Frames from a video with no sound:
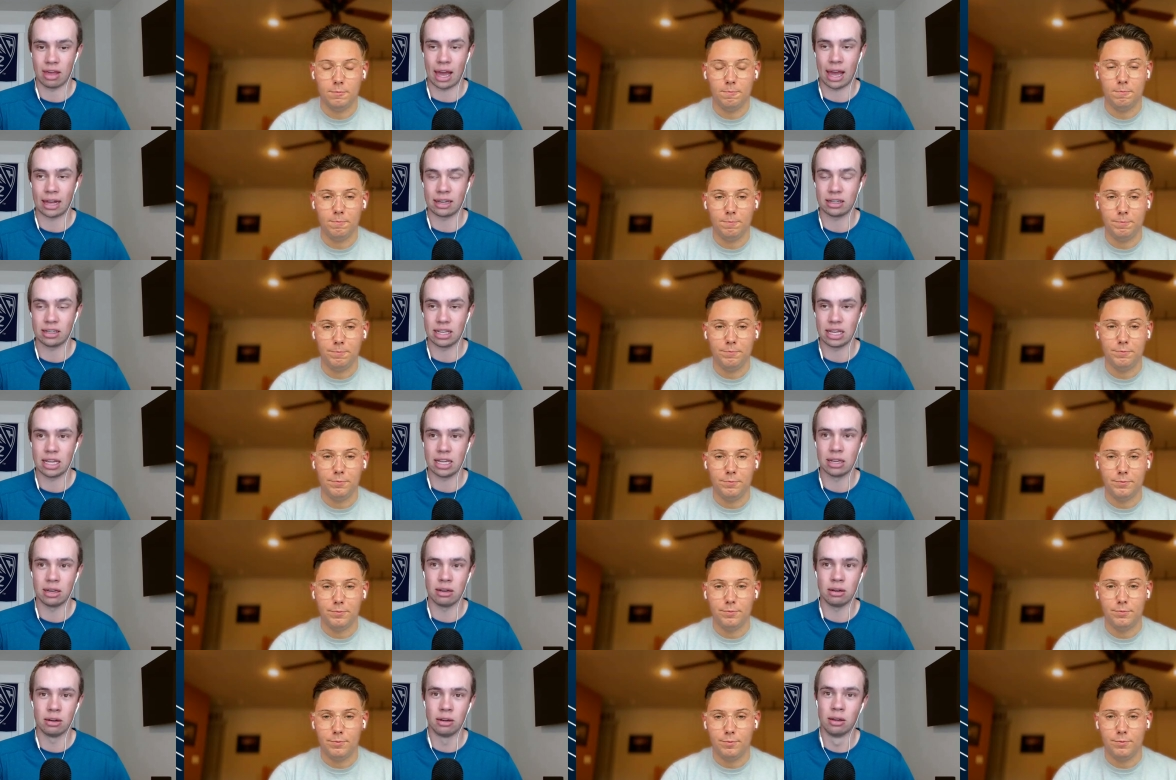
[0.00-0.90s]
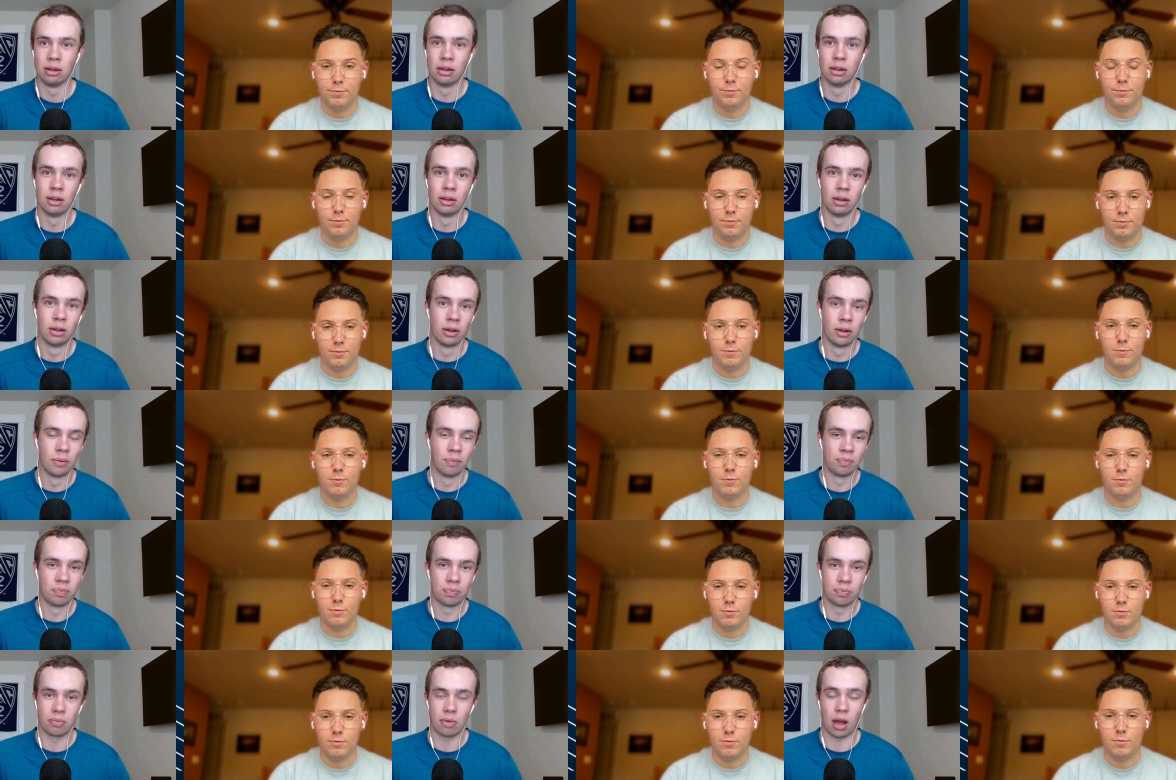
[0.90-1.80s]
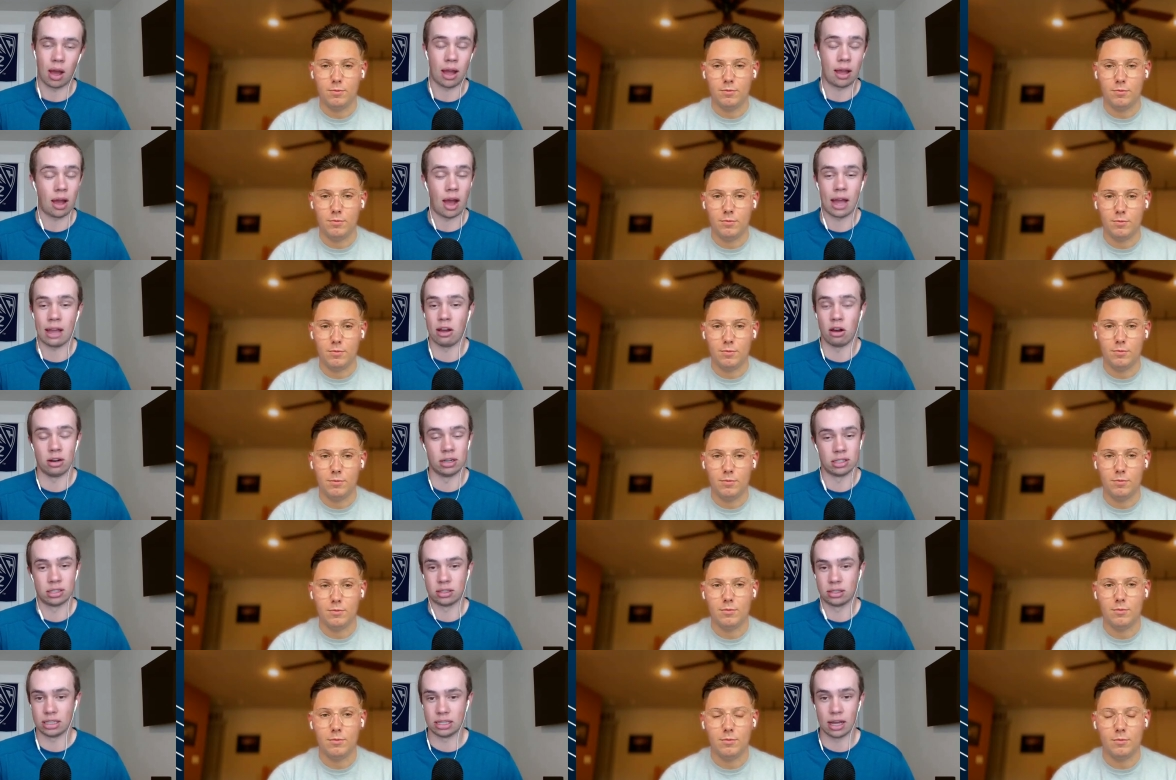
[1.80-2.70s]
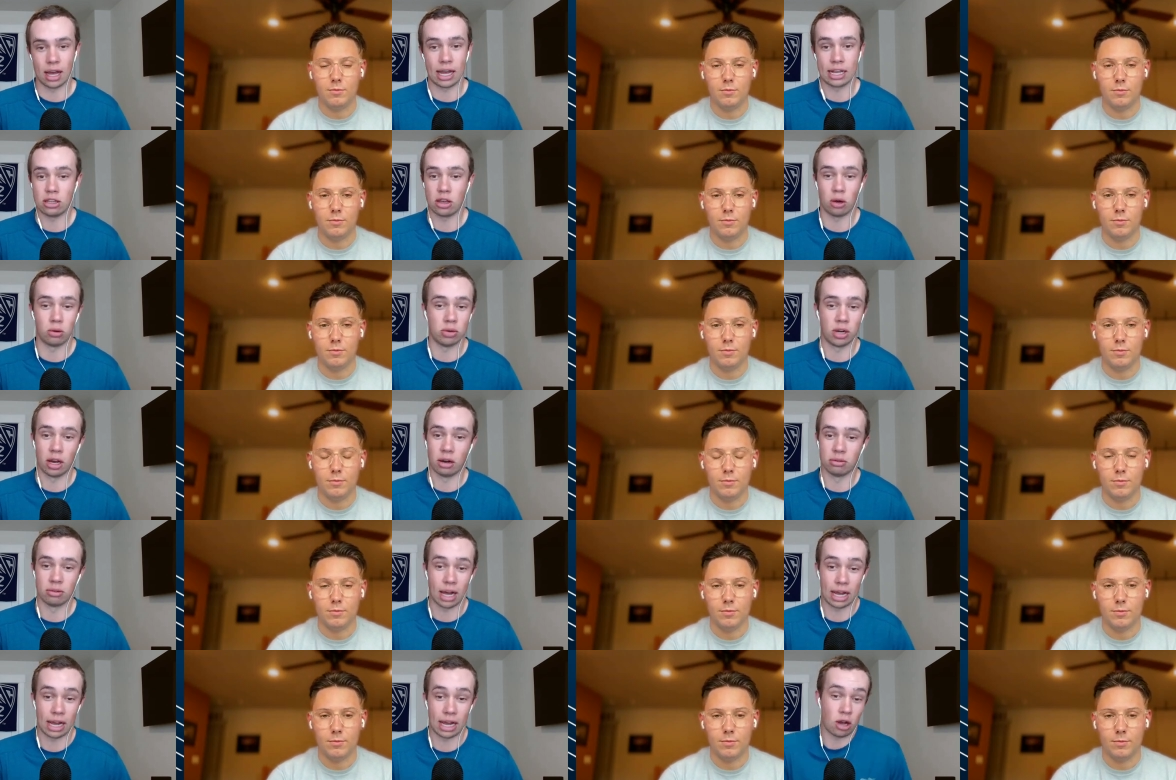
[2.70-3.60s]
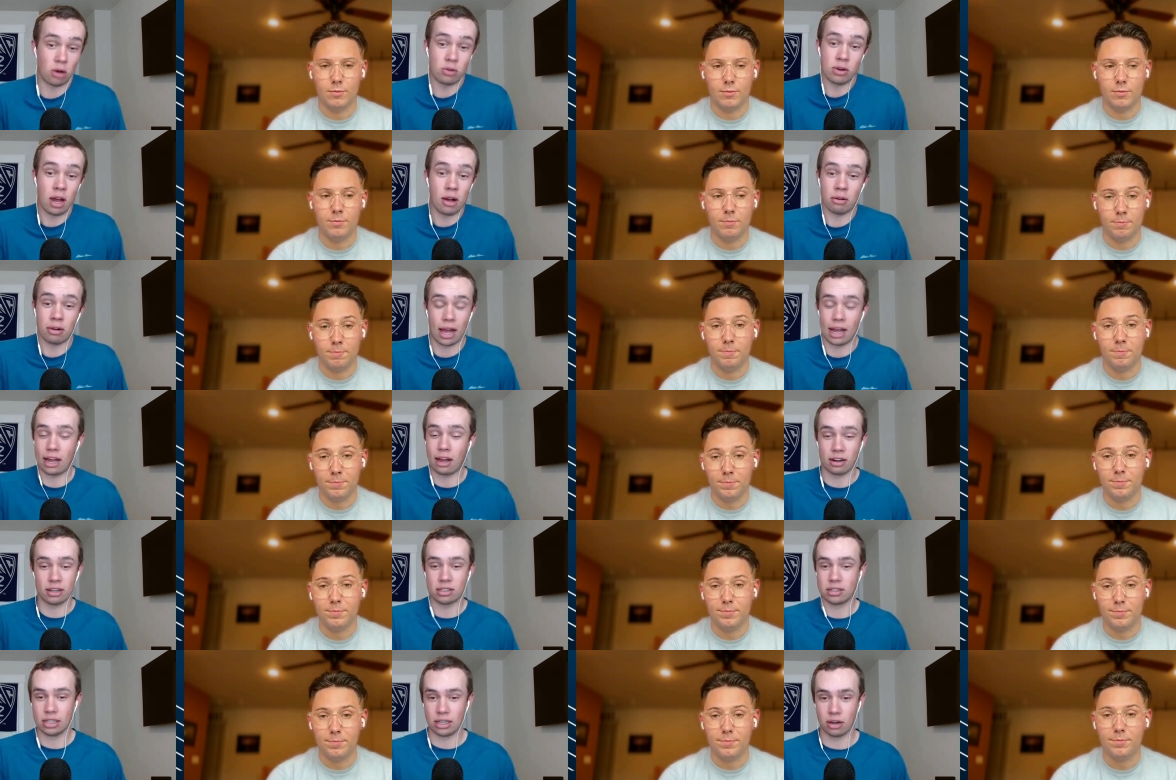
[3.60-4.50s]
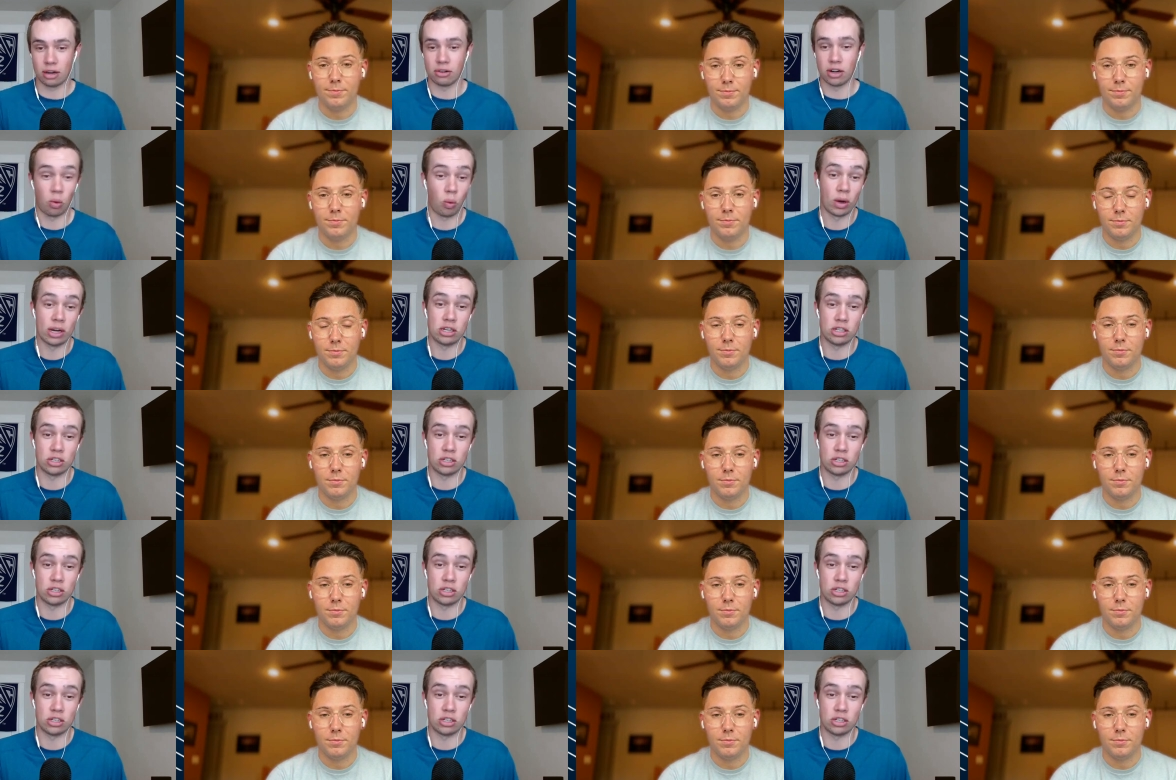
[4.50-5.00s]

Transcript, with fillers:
Speaker 1: that in. I, I honestly, I don't know. I don't know. I honestly don't know. What